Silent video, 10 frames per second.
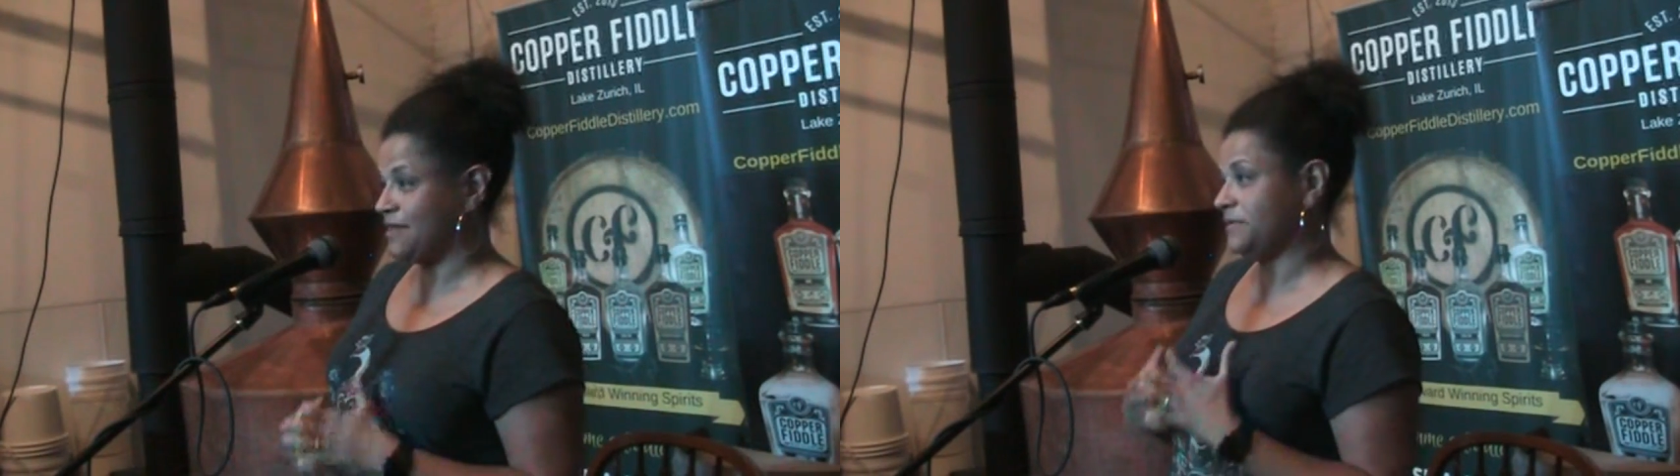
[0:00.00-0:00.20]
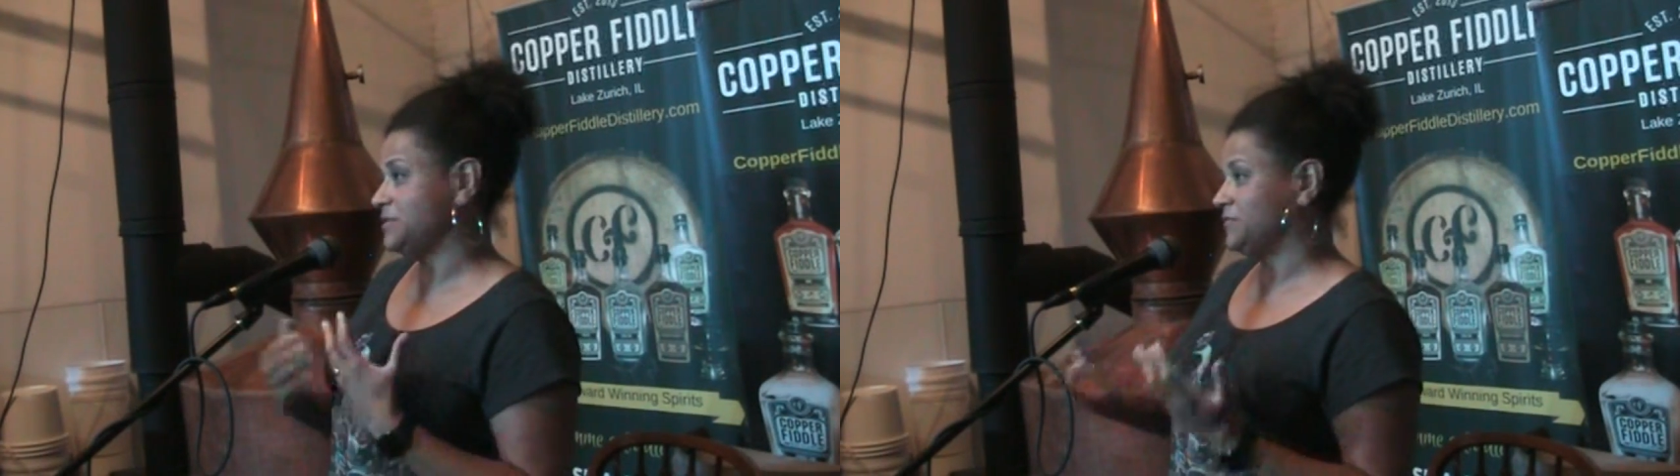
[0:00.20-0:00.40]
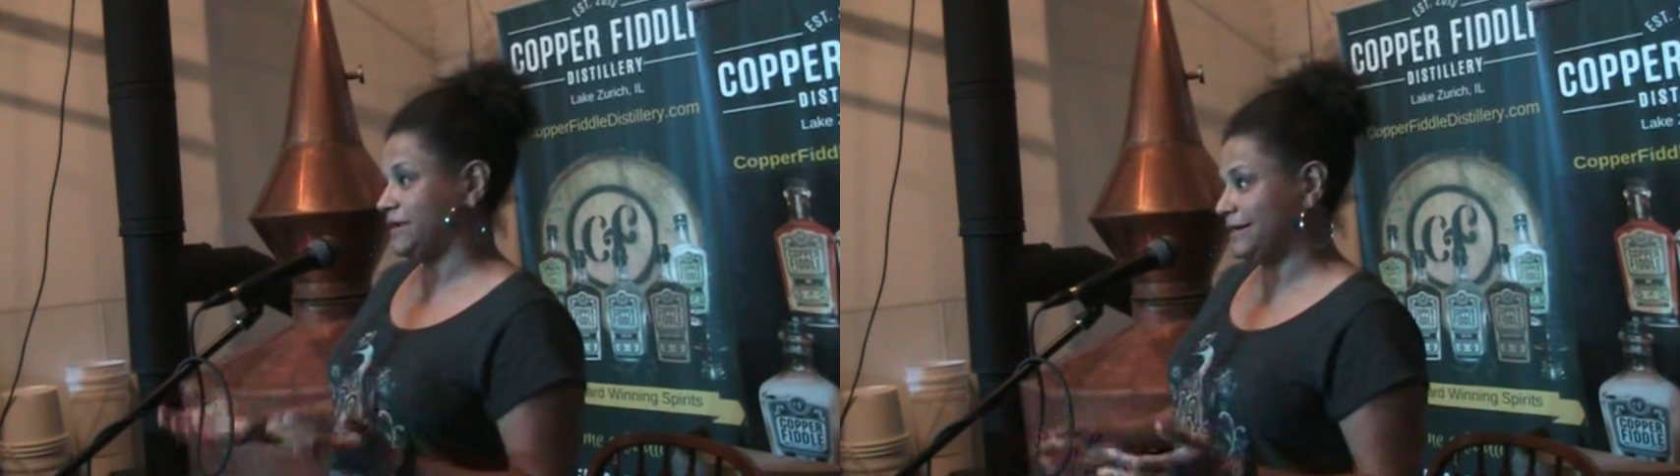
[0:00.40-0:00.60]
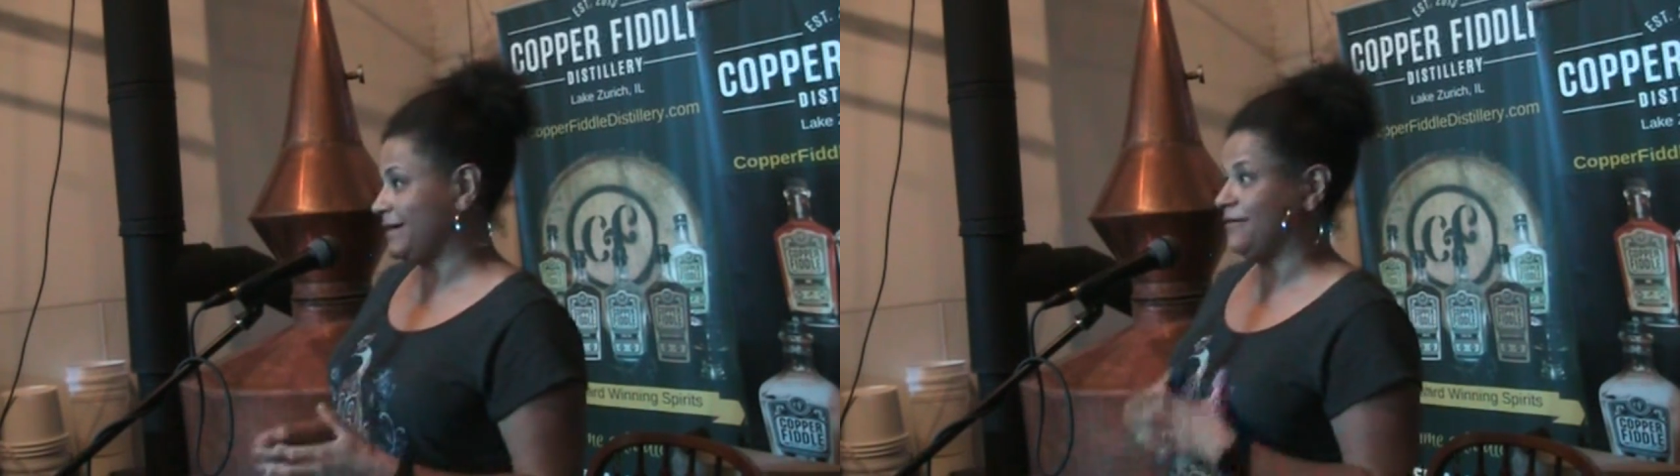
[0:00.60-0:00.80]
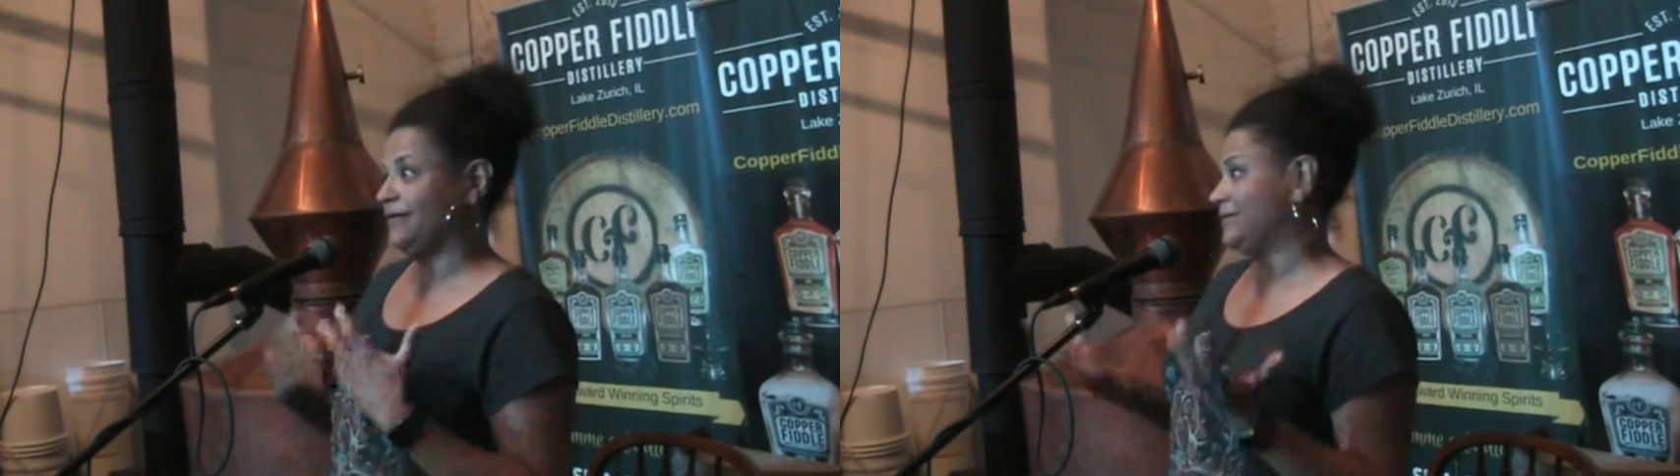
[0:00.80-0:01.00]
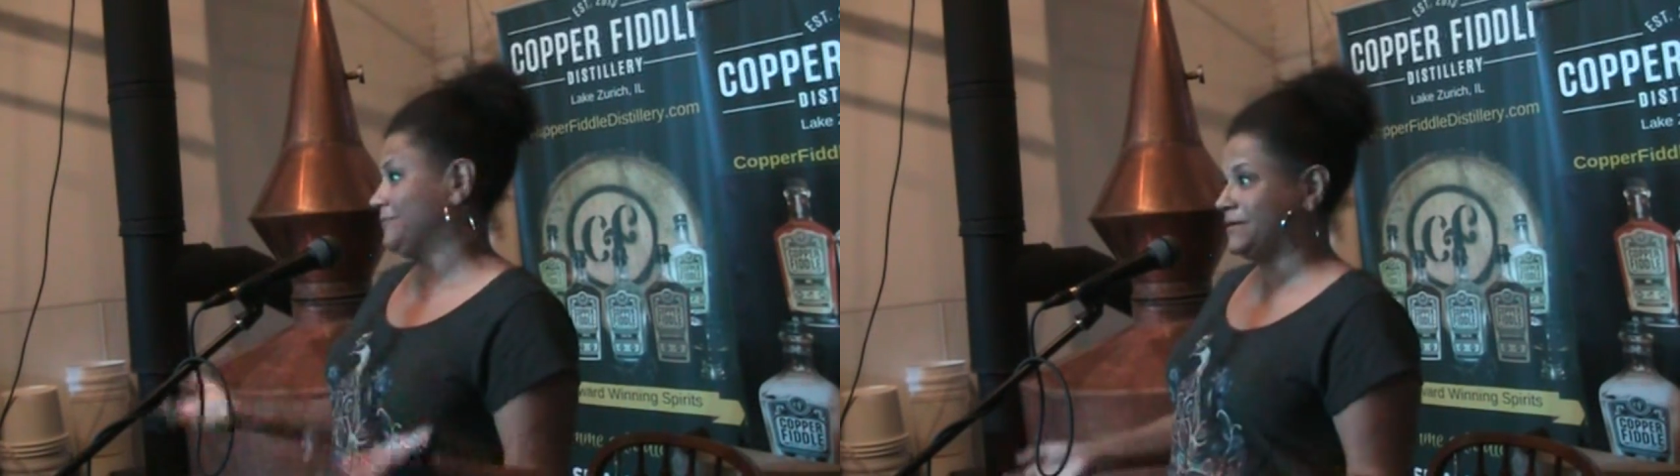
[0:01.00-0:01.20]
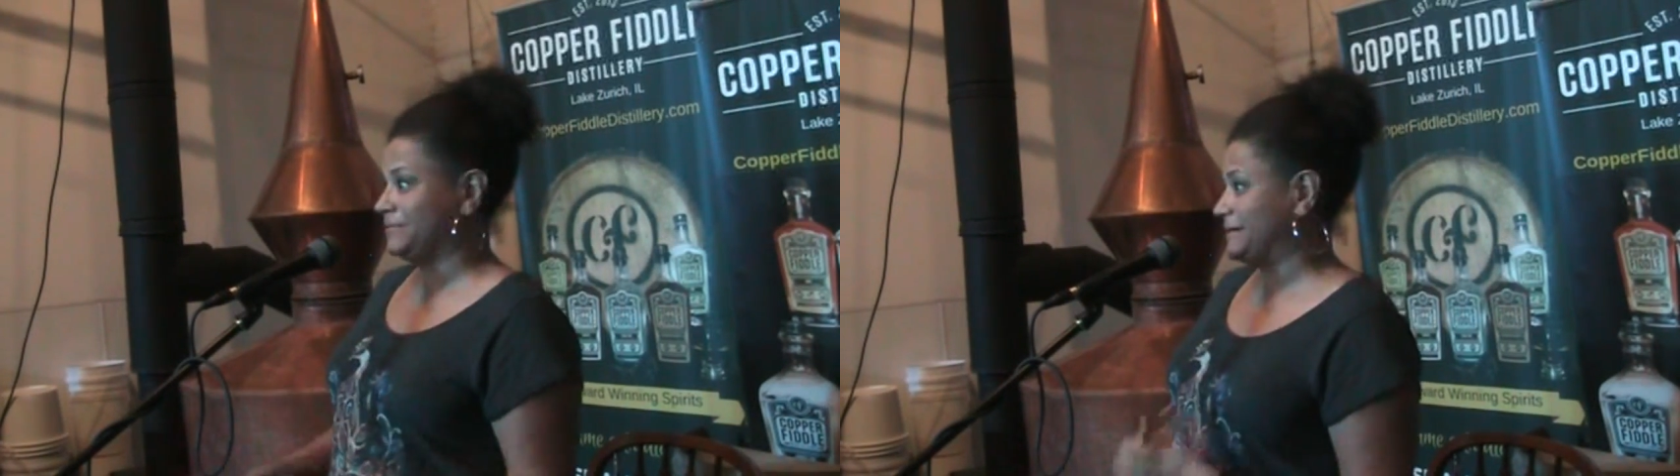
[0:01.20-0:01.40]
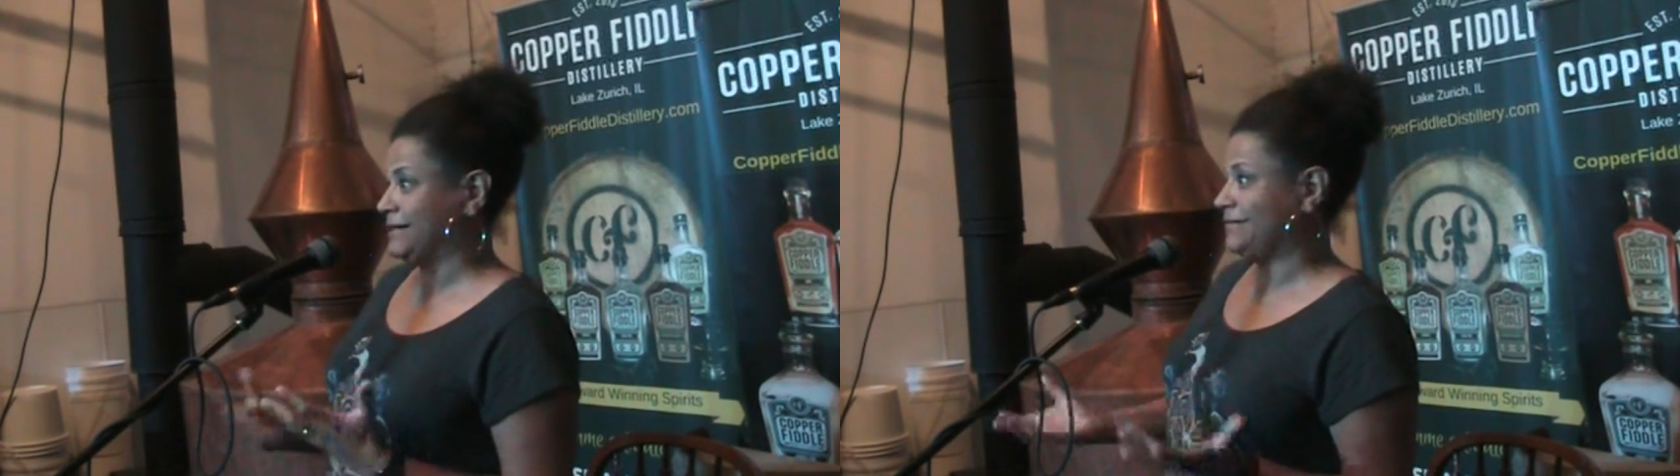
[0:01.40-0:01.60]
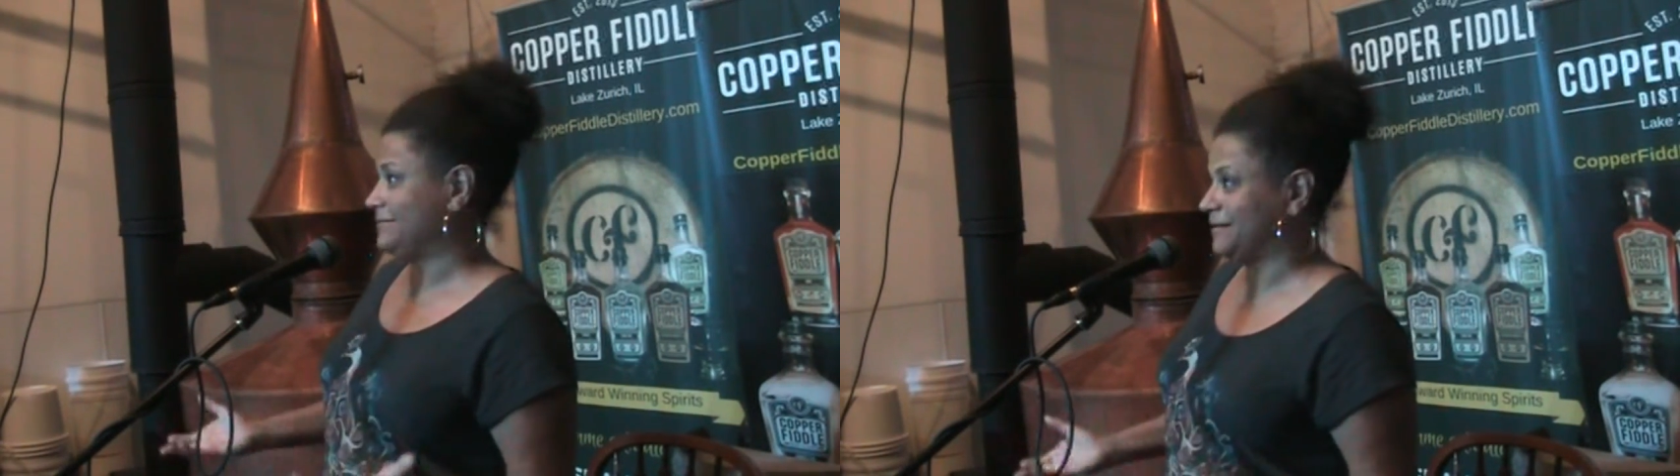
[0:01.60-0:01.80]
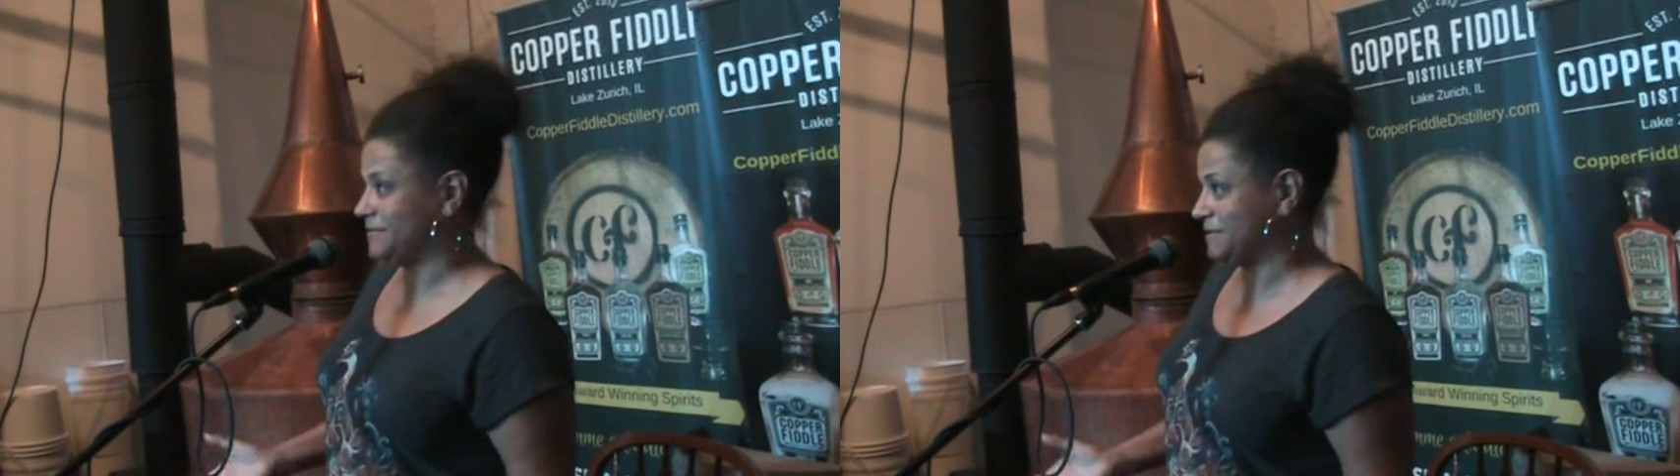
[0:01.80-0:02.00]
I mean, no kidding, I really wanted to be a
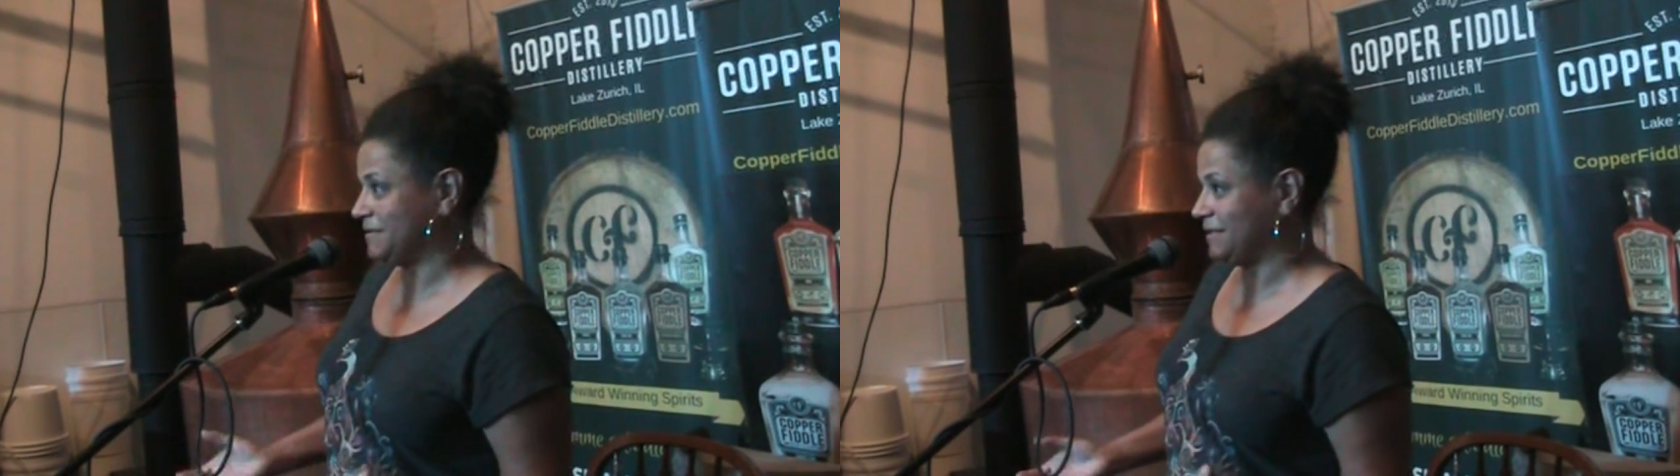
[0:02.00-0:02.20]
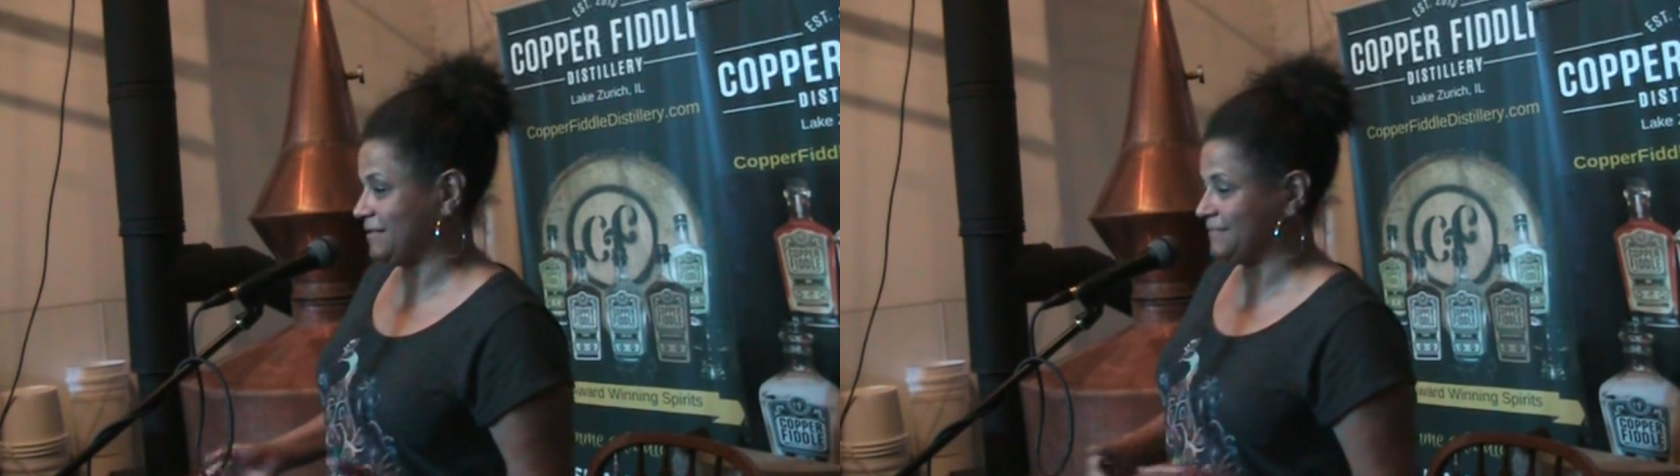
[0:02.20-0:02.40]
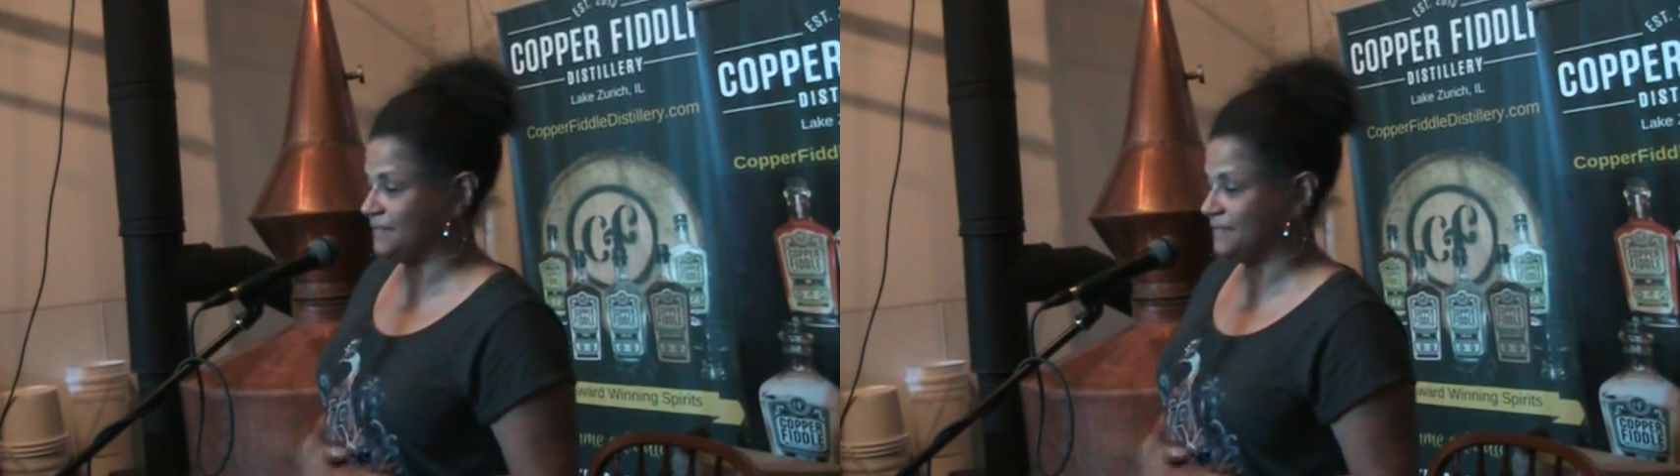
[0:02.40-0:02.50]
doctor. I was a little kid.